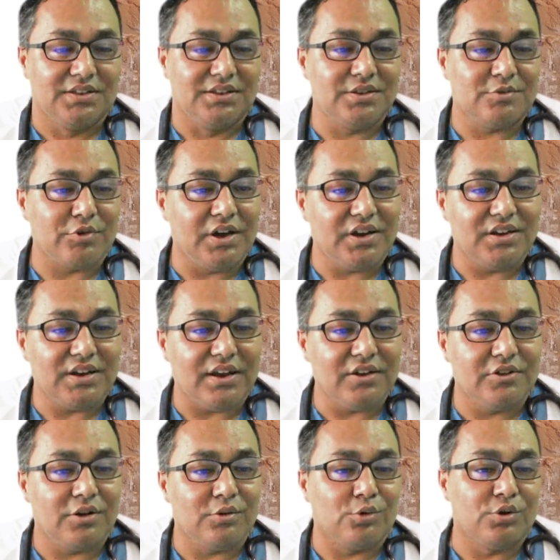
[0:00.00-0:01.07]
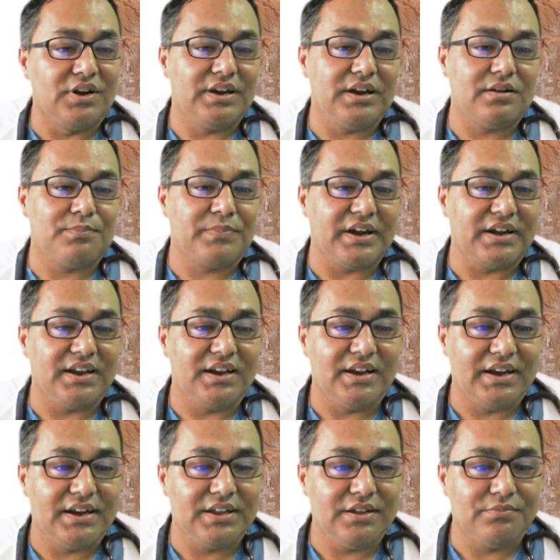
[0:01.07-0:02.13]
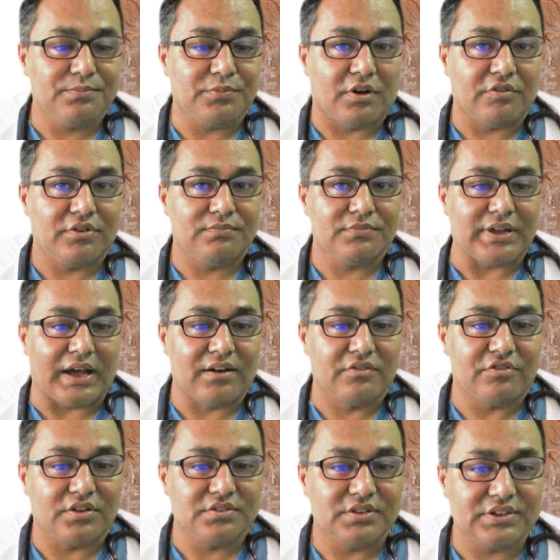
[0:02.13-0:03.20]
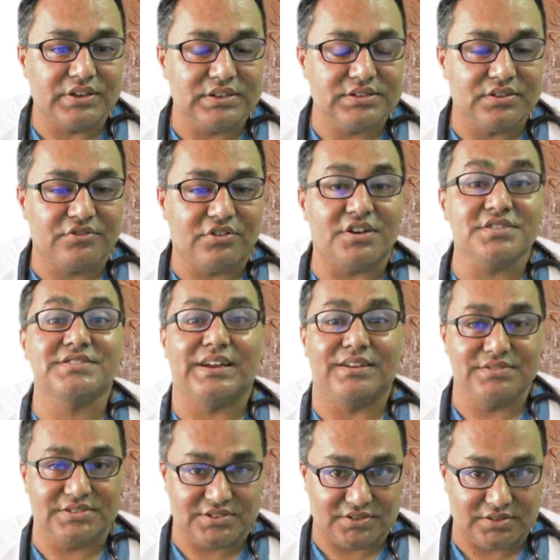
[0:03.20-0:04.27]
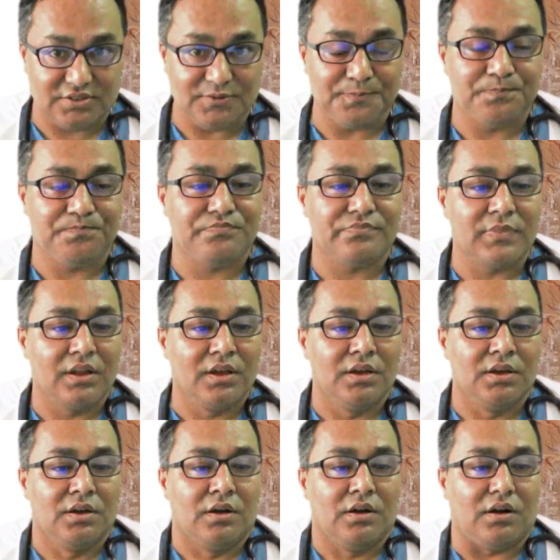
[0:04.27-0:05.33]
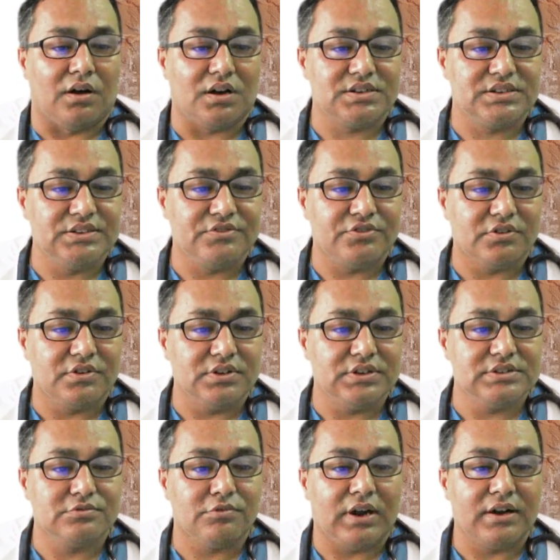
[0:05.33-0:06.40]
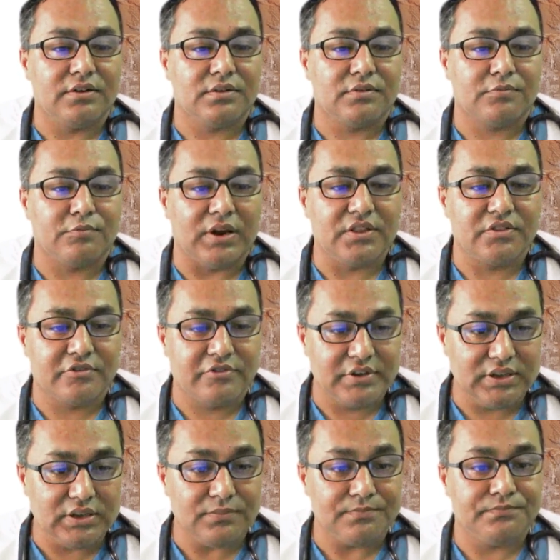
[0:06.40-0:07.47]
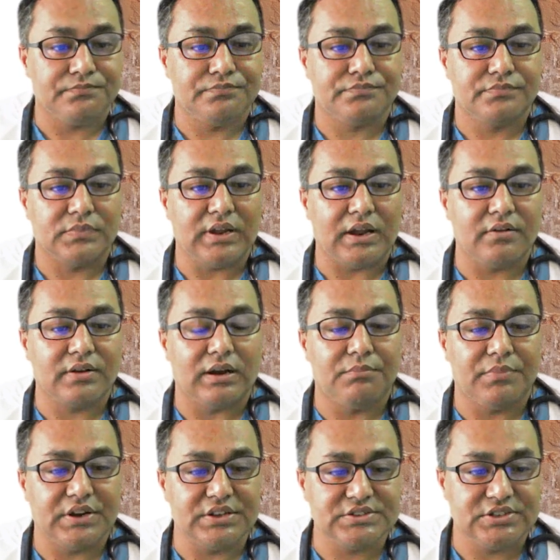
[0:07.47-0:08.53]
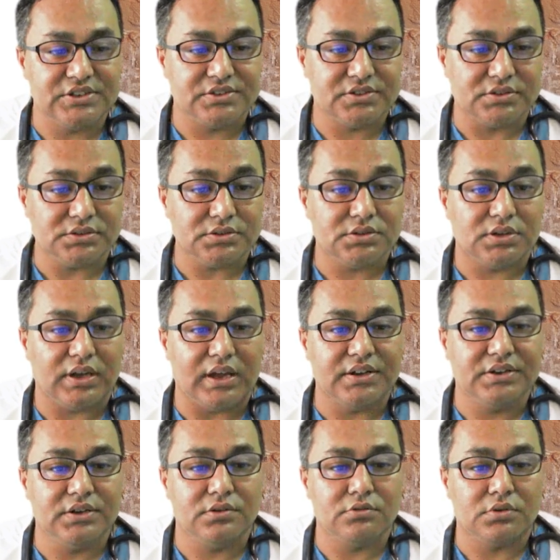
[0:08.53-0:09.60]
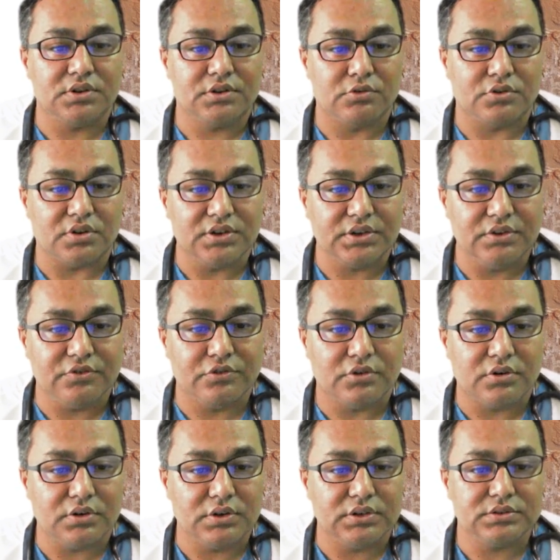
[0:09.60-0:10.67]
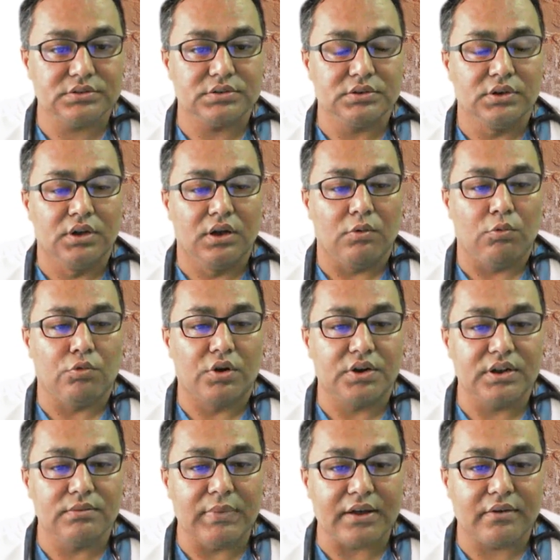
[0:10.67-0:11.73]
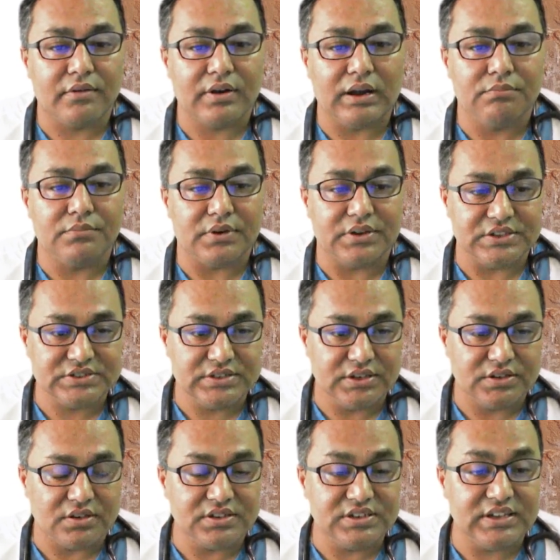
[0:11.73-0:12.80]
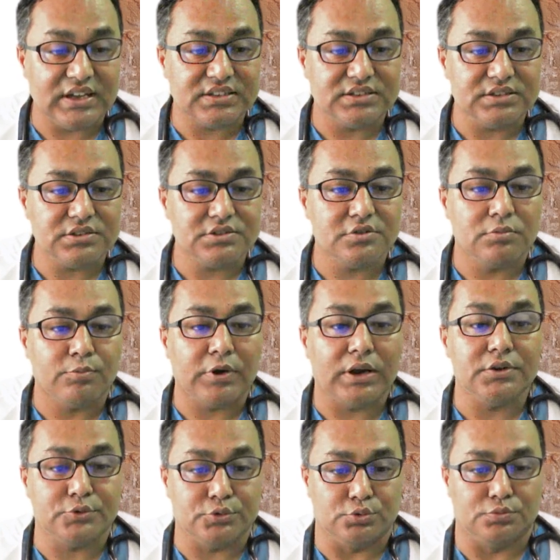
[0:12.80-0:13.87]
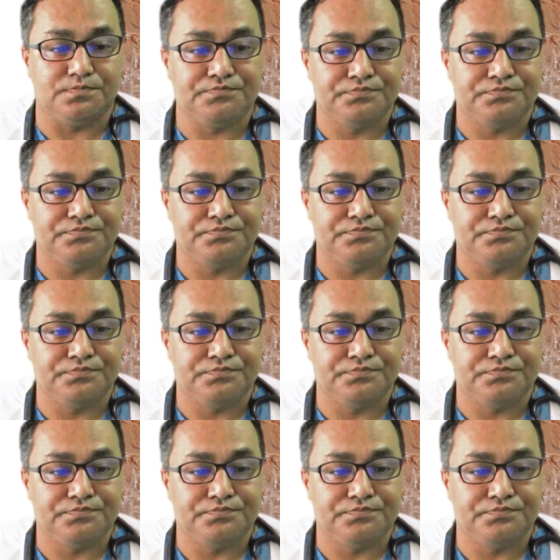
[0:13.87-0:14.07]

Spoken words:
There is a 29-year-old pregnant lady performed thyroid function test in first trimester. Her T4 is 1.3 nanogram per deciliter and total T4 is 14 microgram per deciliter. TS is 0.2.